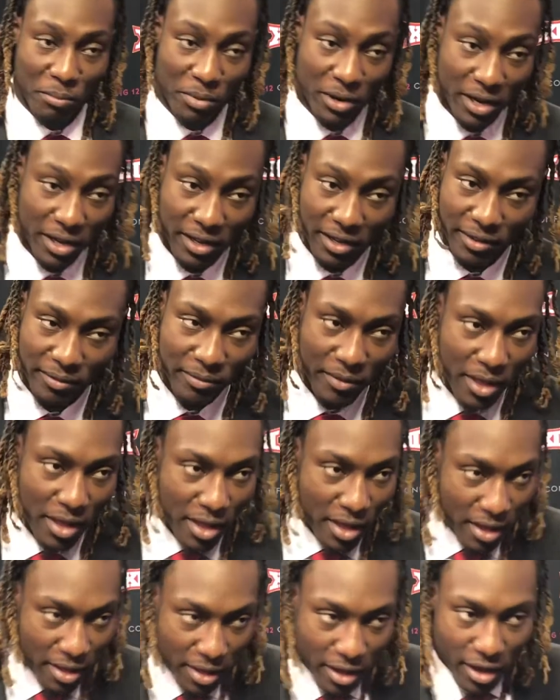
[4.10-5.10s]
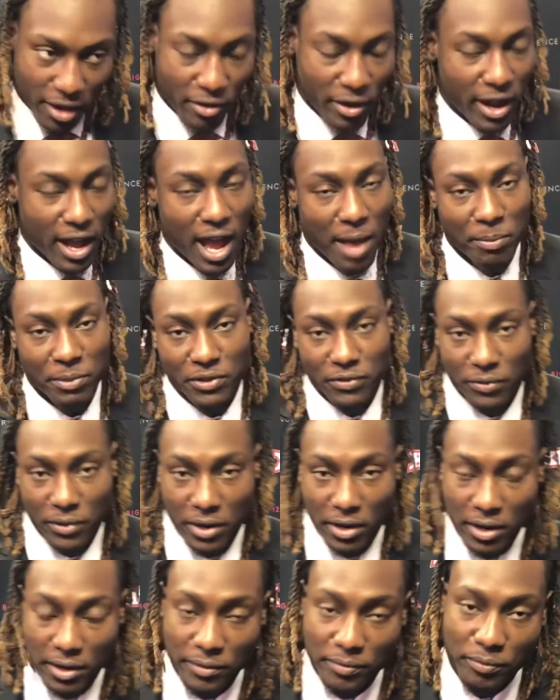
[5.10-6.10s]
bring a great
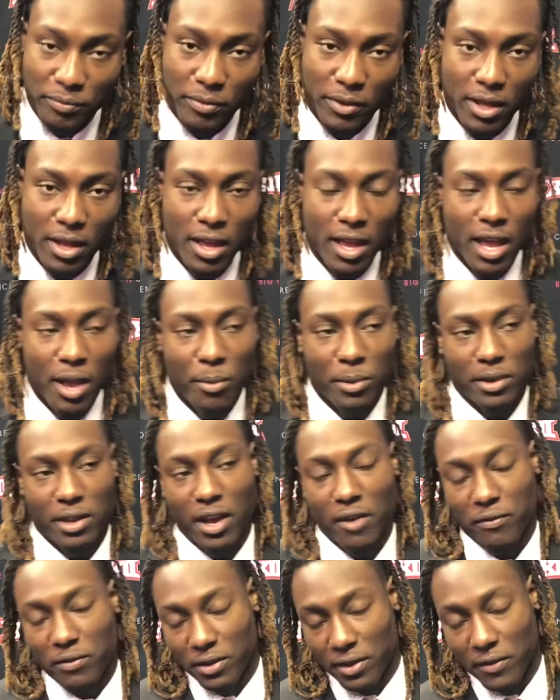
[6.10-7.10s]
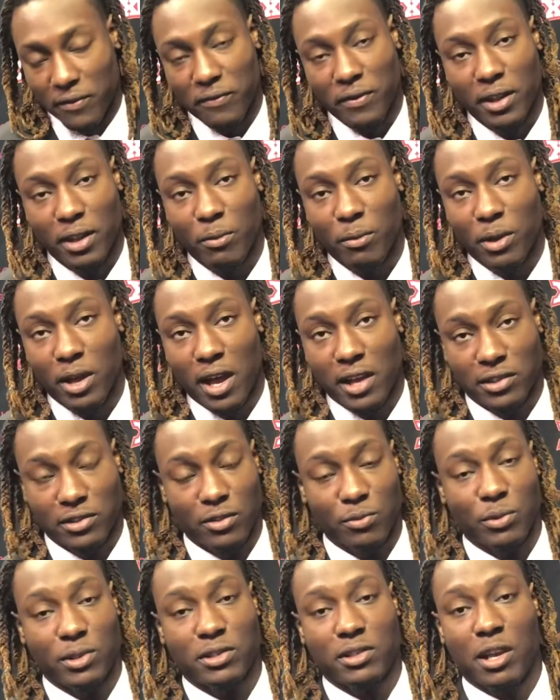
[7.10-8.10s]
atmosphere, and we definitely can feel him as
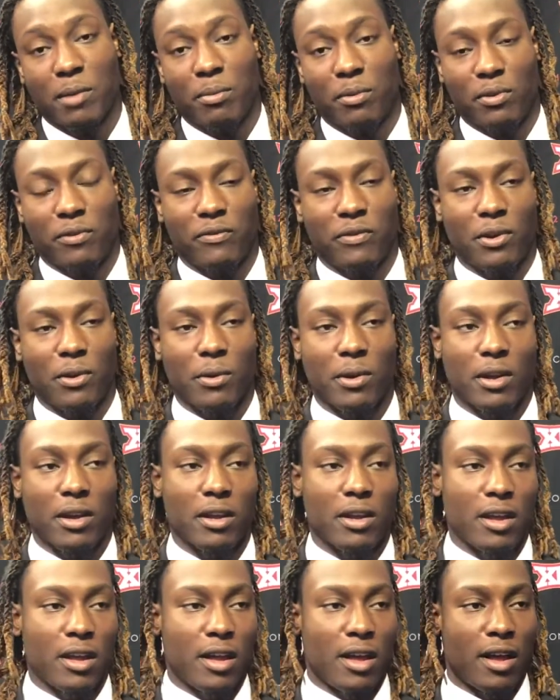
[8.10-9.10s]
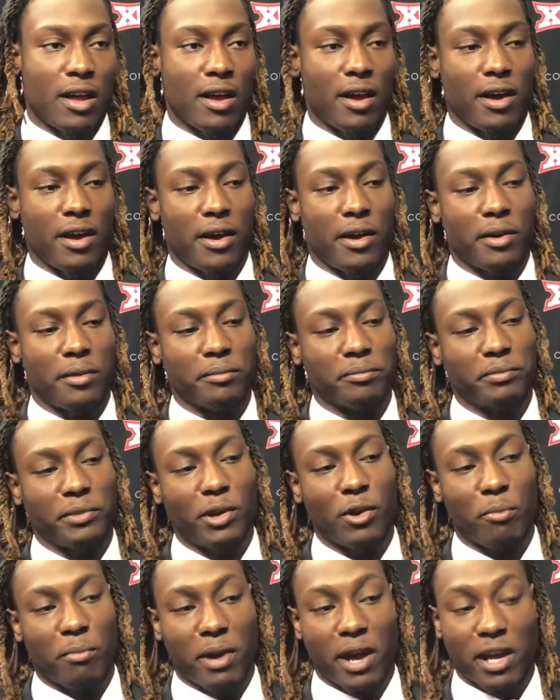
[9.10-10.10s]
soon as we step on the floor. Um, Hilton